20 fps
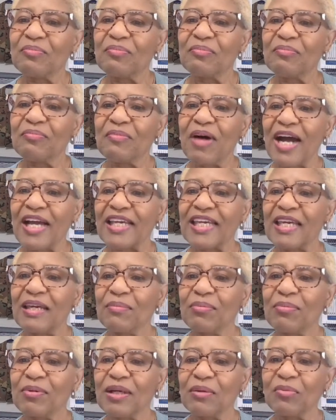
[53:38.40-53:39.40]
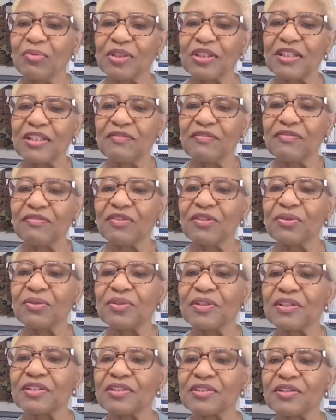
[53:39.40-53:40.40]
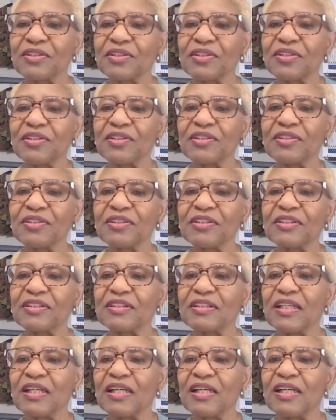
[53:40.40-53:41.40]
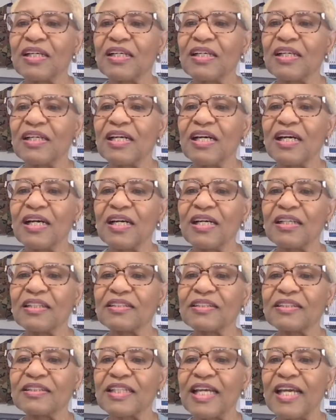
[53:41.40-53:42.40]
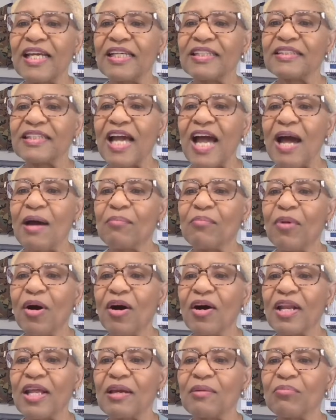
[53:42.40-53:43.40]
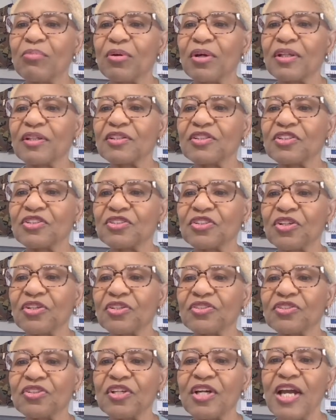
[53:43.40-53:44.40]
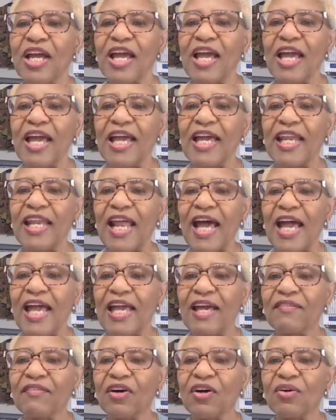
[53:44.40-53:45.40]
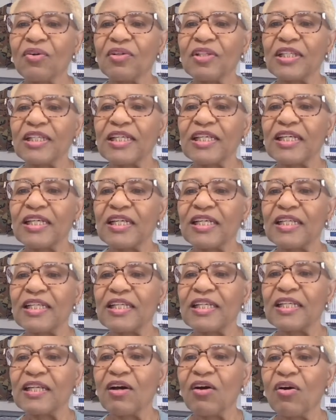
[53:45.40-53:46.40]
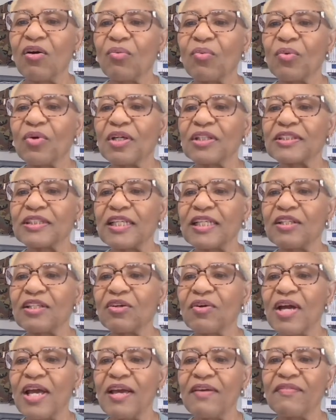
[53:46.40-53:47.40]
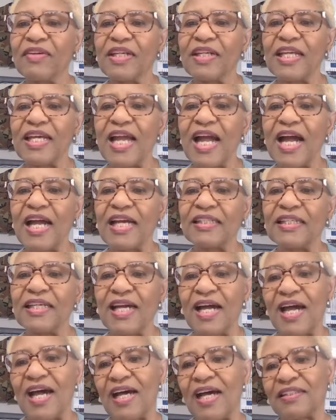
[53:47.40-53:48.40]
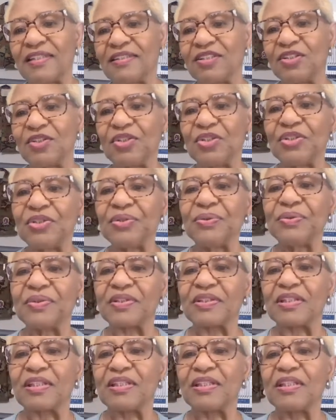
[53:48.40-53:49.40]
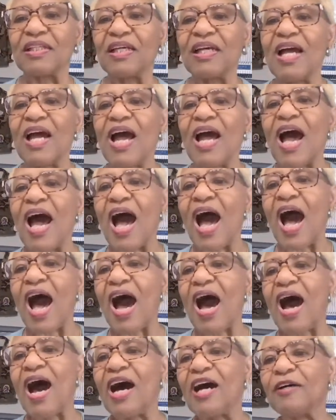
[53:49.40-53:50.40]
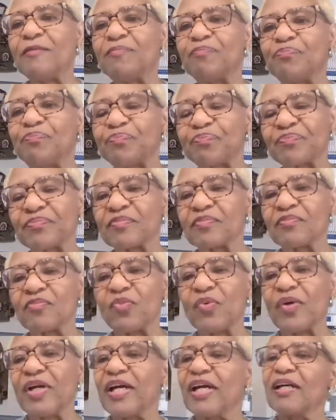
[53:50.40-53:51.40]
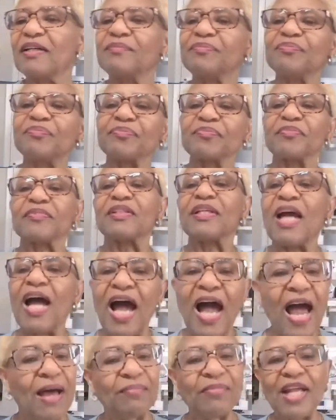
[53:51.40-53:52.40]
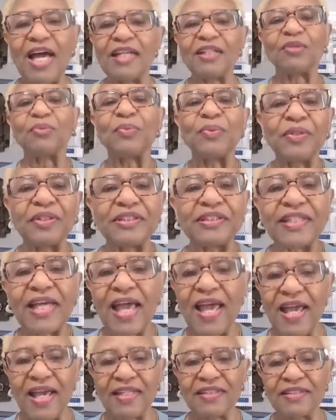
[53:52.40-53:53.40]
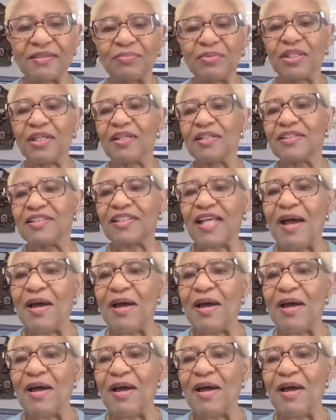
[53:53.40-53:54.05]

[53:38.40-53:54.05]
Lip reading: my keeping up with the influencers stage, I bought a brother's serger, and I have only cut it on once. I don't have any idea how to use it. Um, well, I'm not the one to ask because